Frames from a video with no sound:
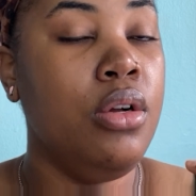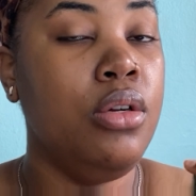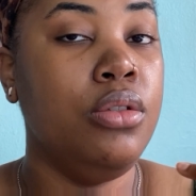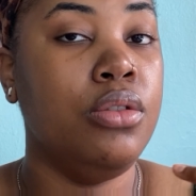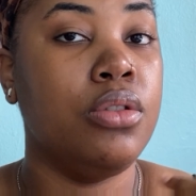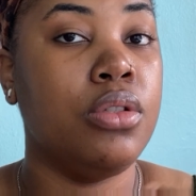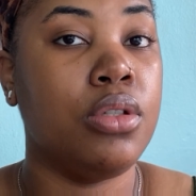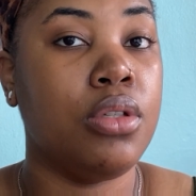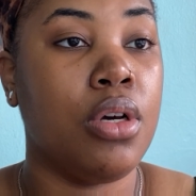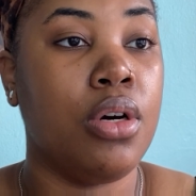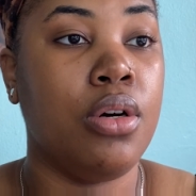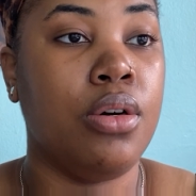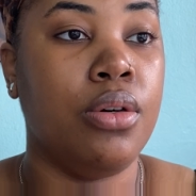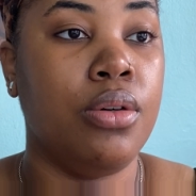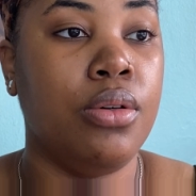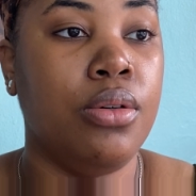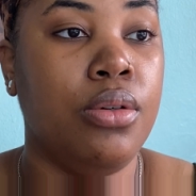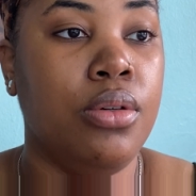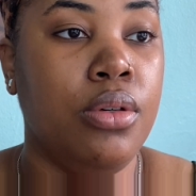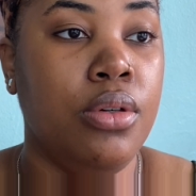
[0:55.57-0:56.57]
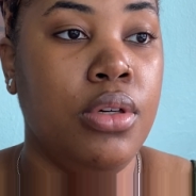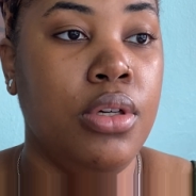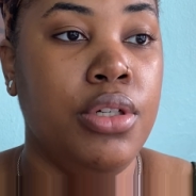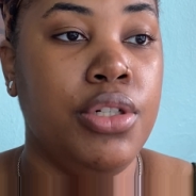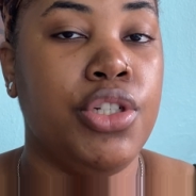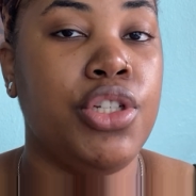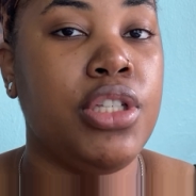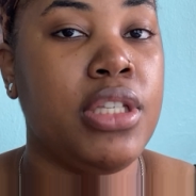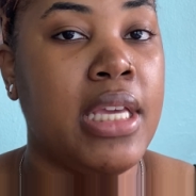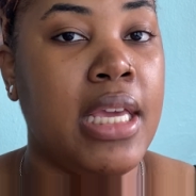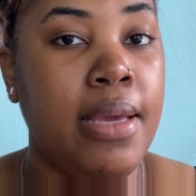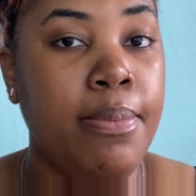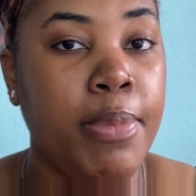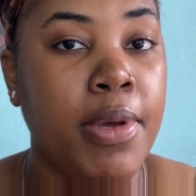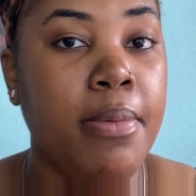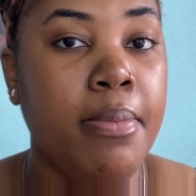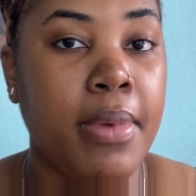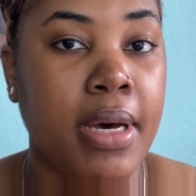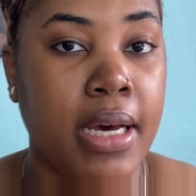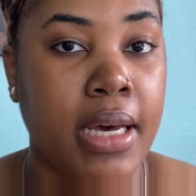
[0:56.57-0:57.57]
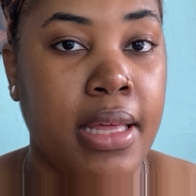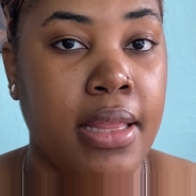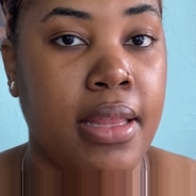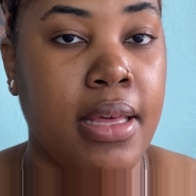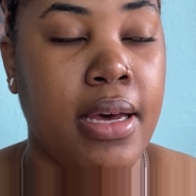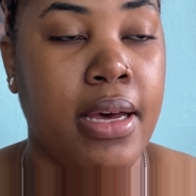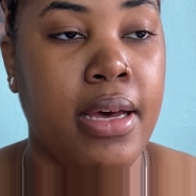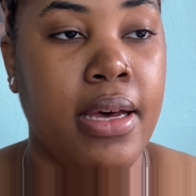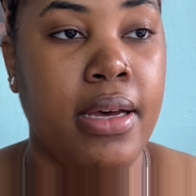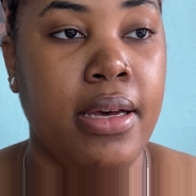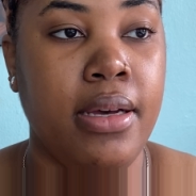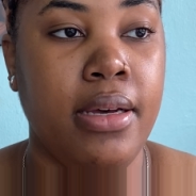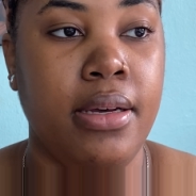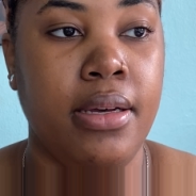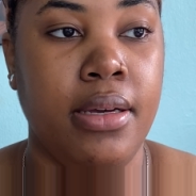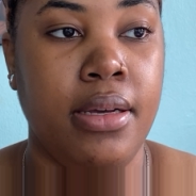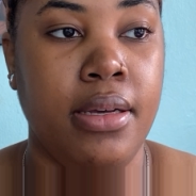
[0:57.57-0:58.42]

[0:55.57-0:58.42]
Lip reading: So just keep in mind that